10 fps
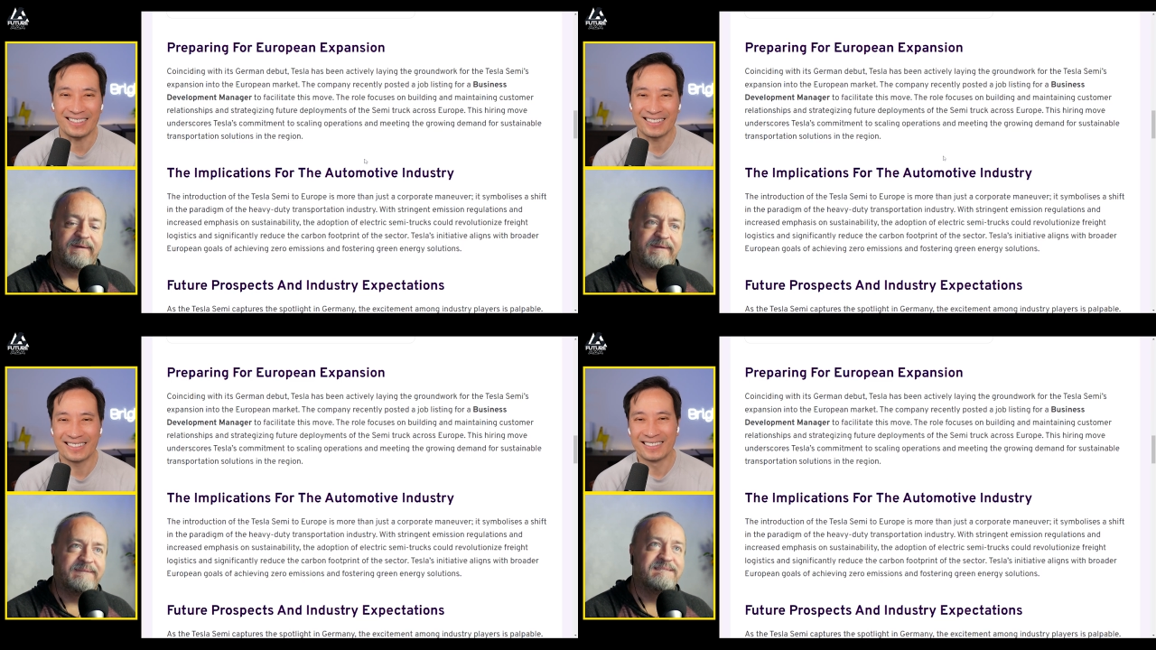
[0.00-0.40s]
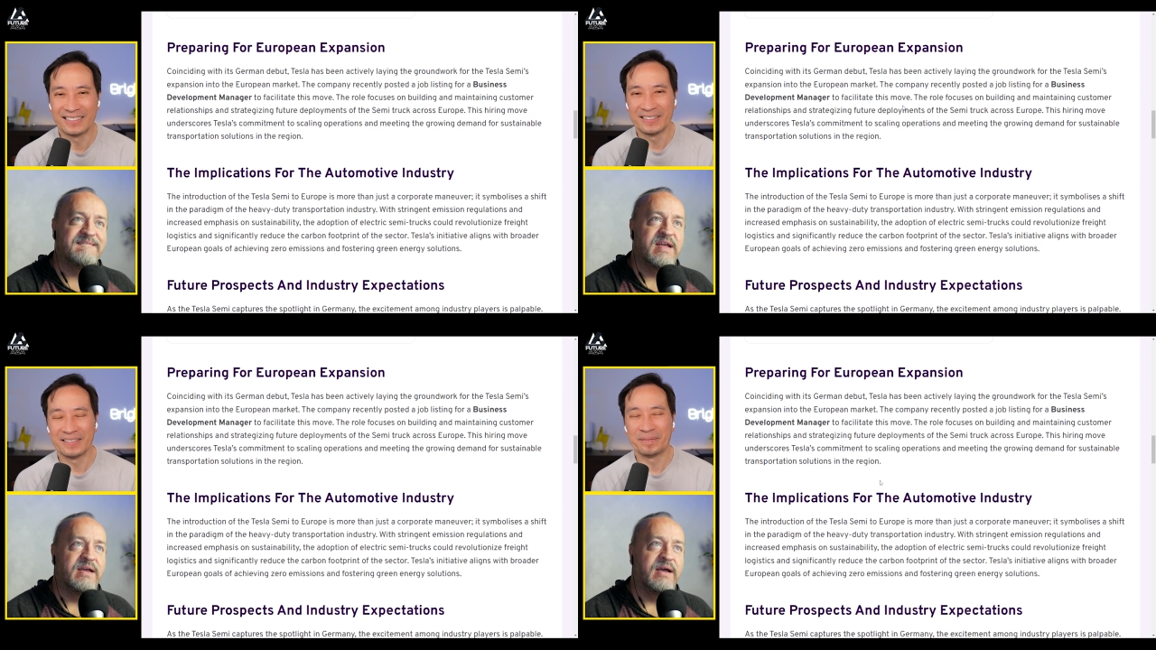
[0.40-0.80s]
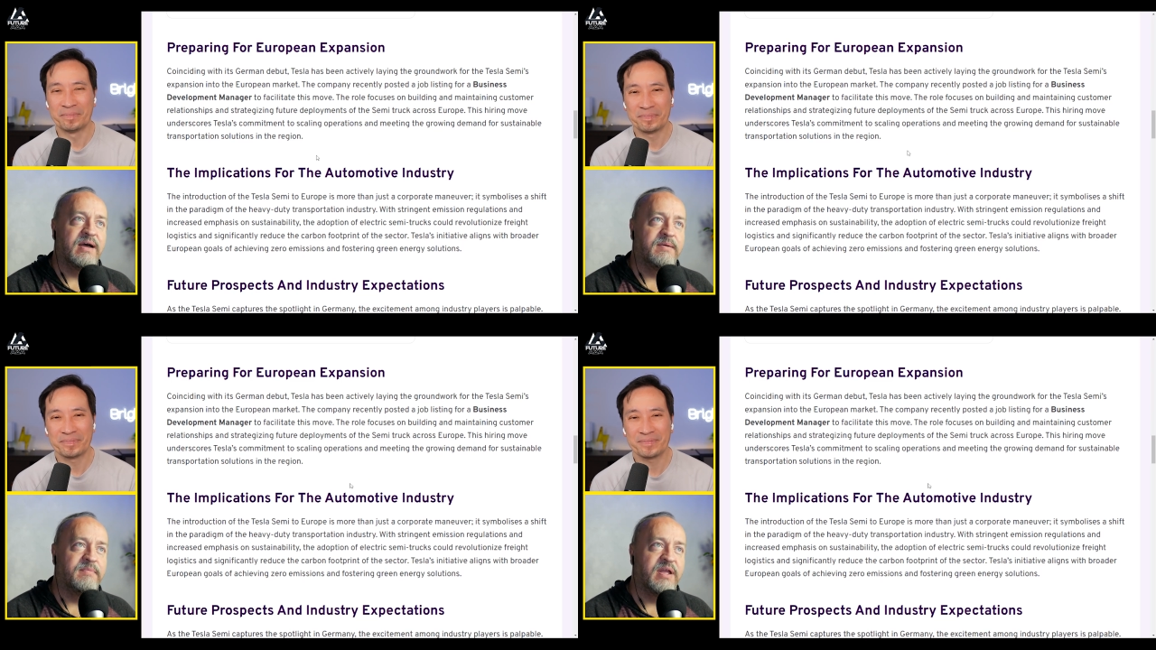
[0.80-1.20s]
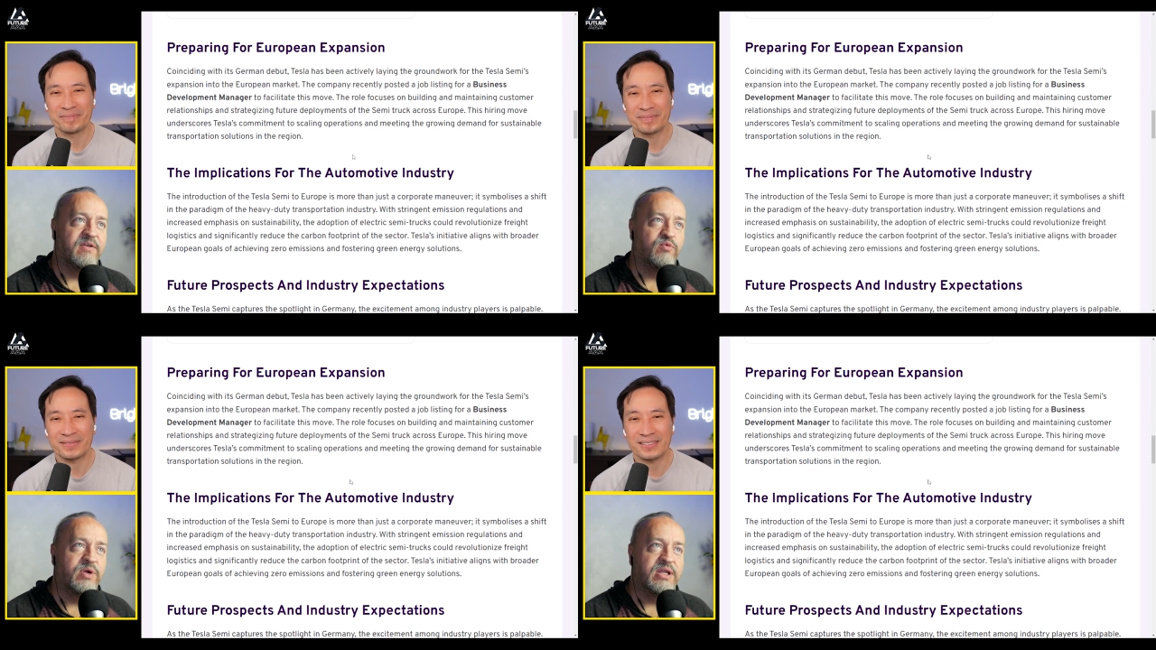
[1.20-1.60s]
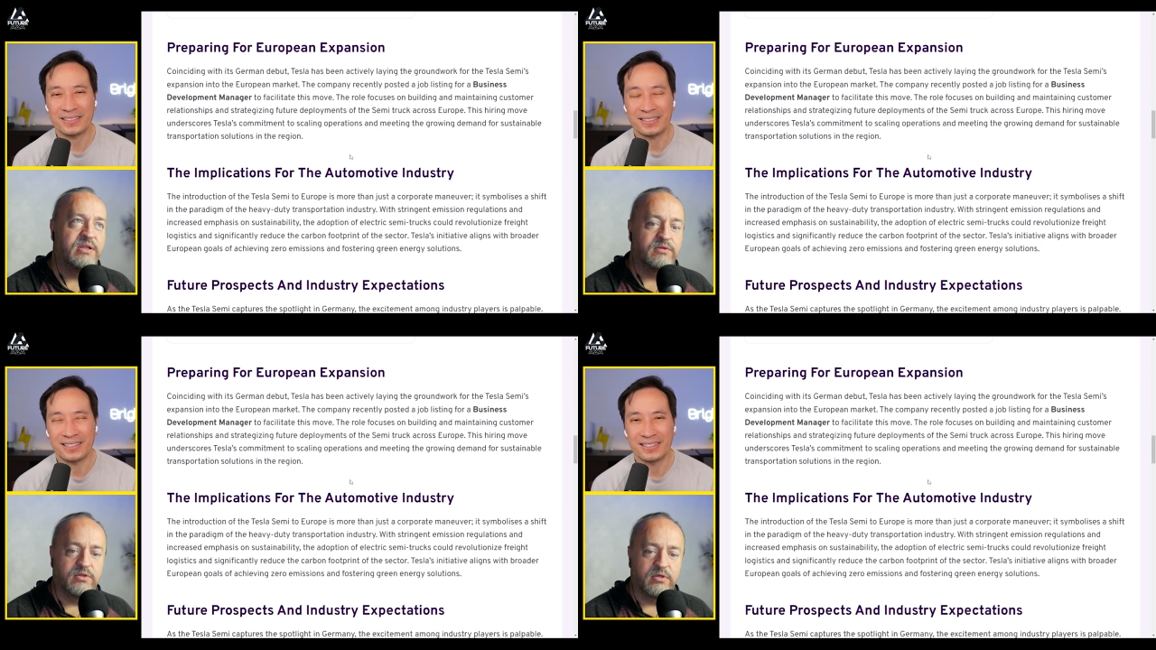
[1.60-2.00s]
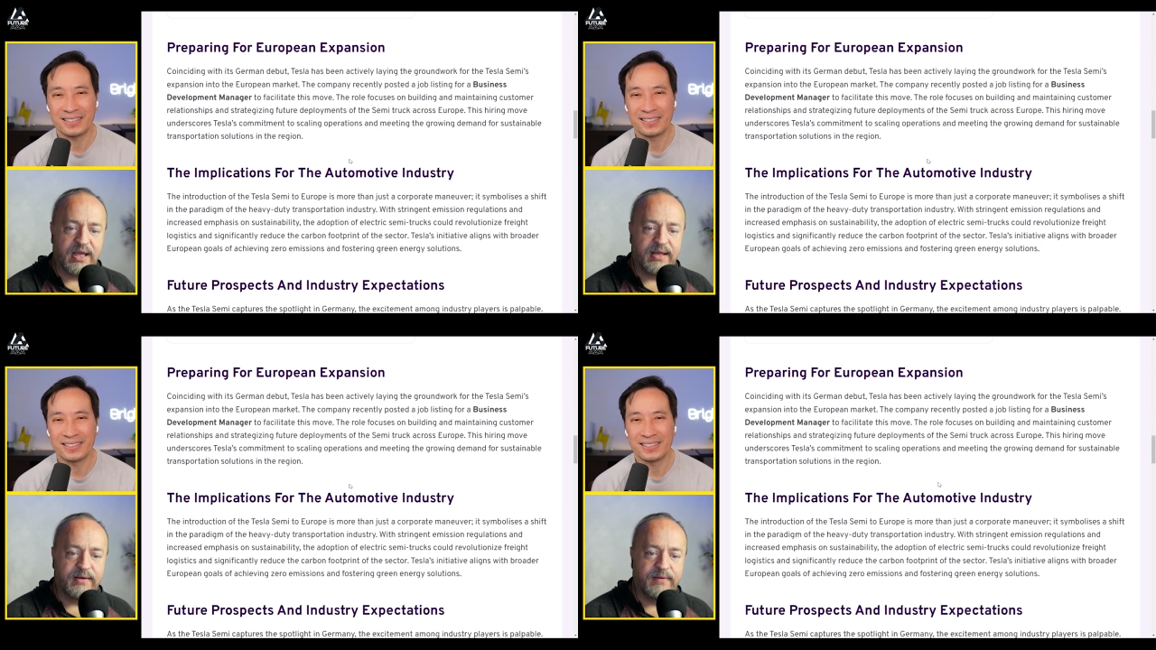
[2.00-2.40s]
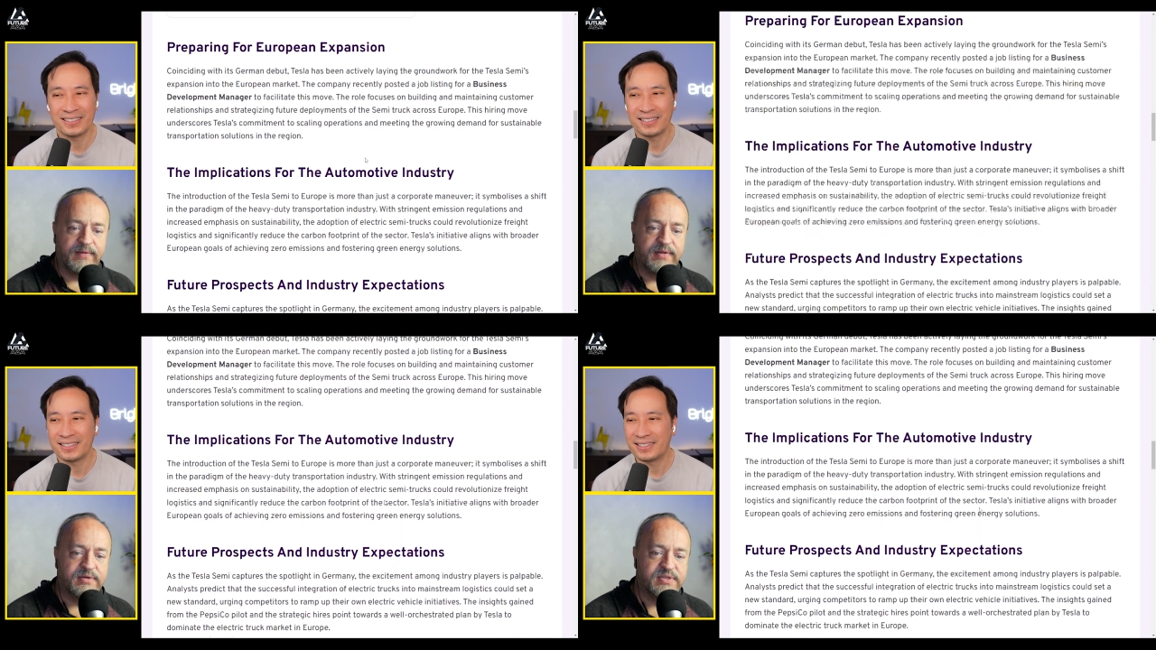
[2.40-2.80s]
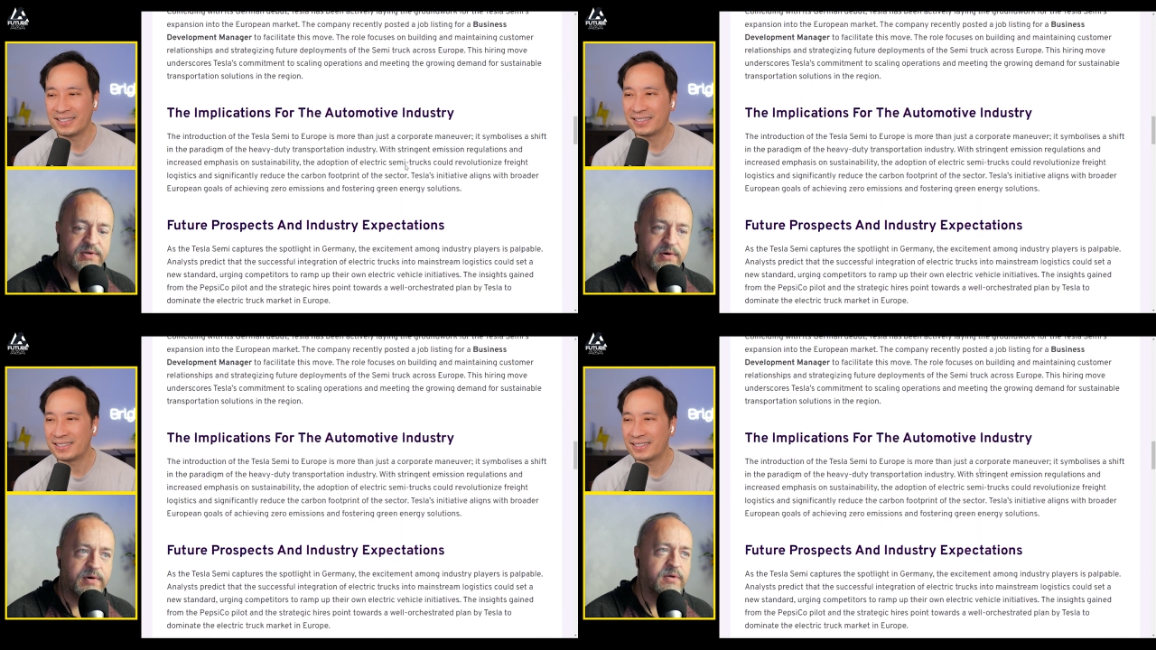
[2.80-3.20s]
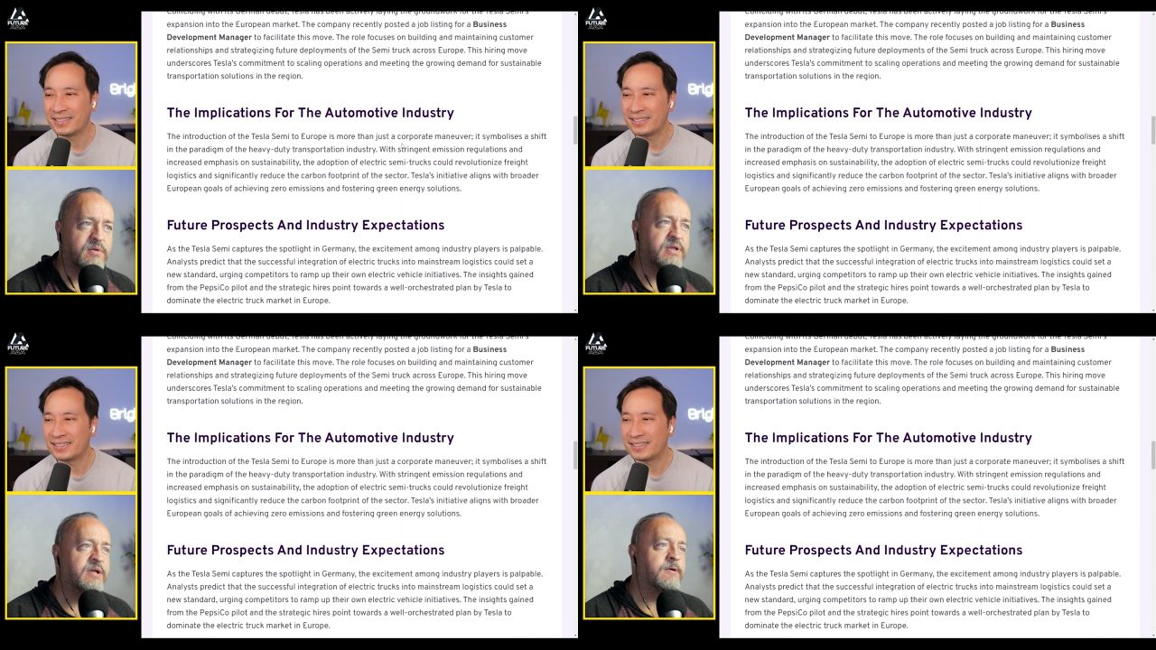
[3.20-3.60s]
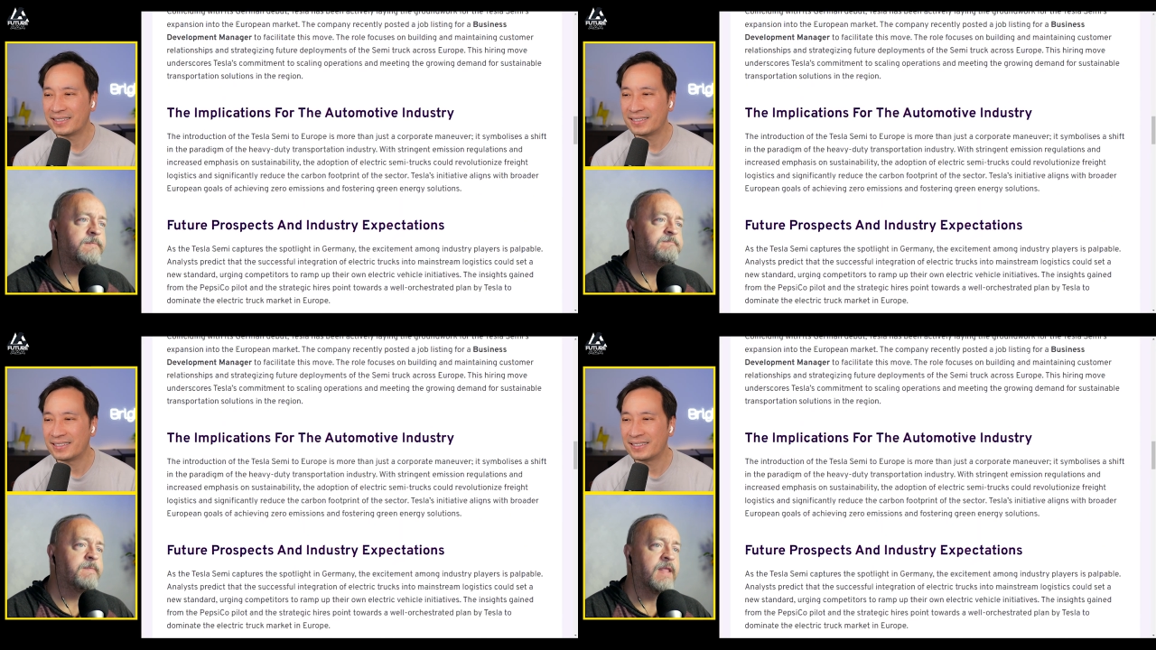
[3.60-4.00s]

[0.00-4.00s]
Speaker 1: uh, um, if we look at, there's an article here,